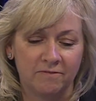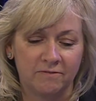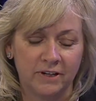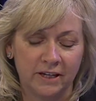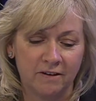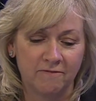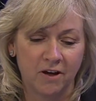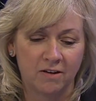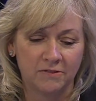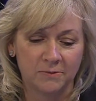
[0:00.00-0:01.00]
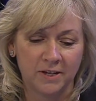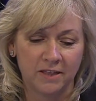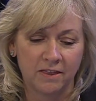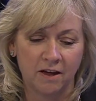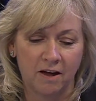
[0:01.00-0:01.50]
really involved with
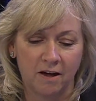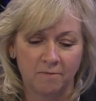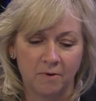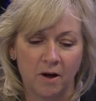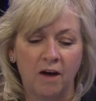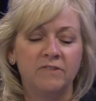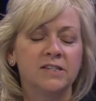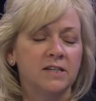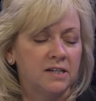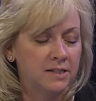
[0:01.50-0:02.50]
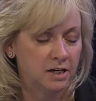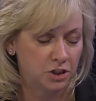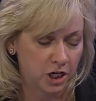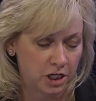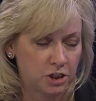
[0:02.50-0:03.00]
um, obviously is
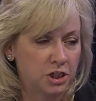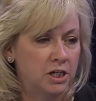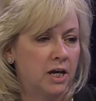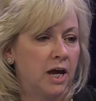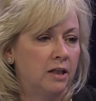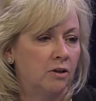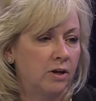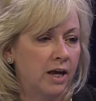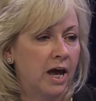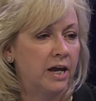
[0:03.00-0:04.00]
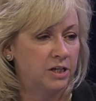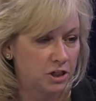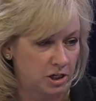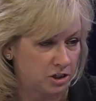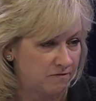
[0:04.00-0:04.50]
education and looking at
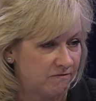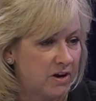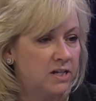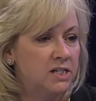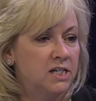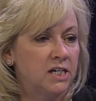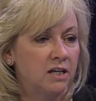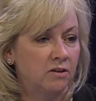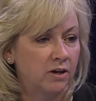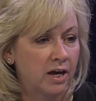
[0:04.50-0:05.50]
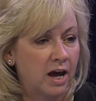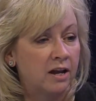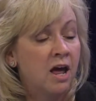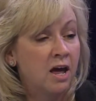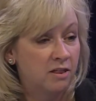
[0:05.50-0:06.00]
education funding and looking at
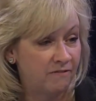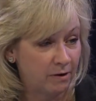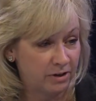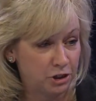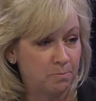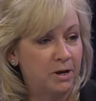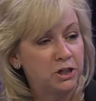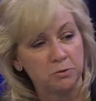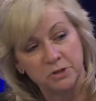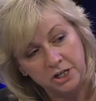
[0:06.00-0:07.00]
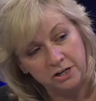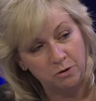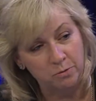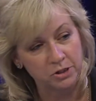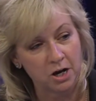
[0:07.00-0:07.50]
the foundation budget, which I know
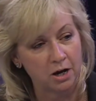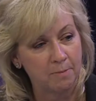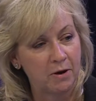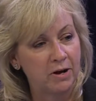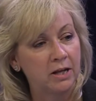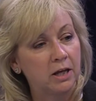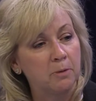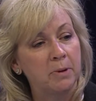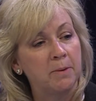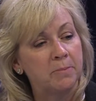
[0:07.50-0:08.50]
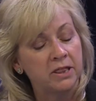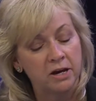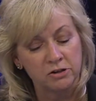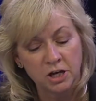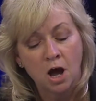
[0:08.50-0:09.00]
we'll talk about in a little bit. But
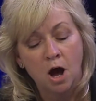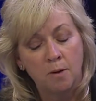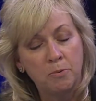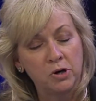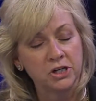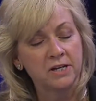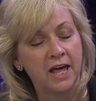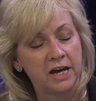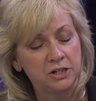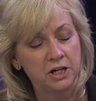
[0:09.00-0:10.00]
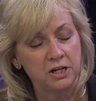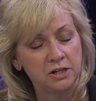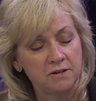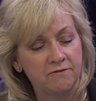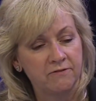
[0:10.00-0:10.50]
there's a portion of the
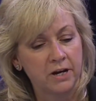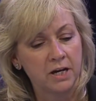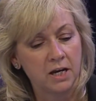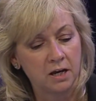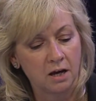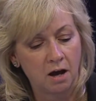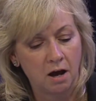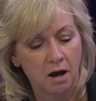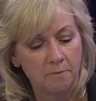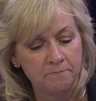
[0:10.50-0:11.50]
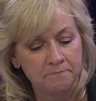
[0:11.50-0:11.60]
education funding um,